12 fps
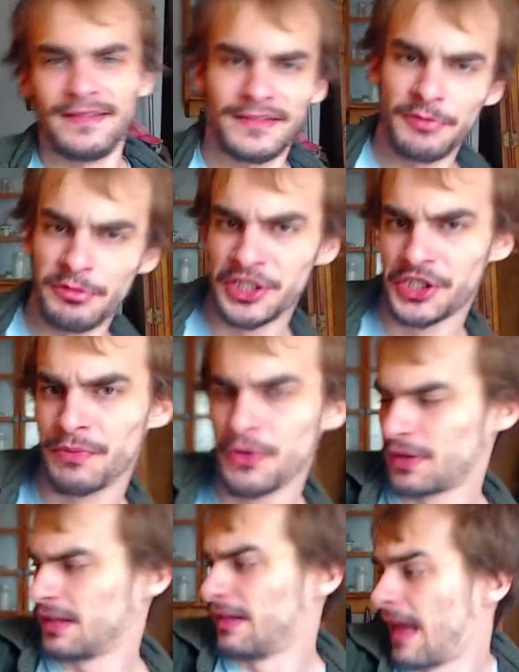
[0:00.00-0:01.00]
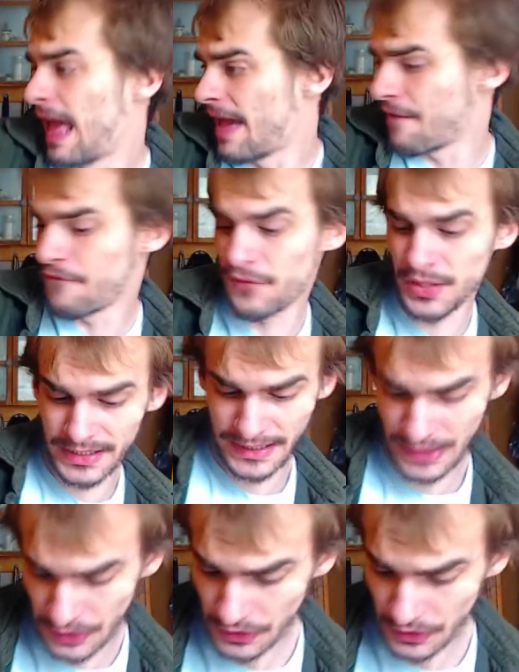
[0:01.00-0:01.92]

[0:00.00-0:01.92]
to be smoking every single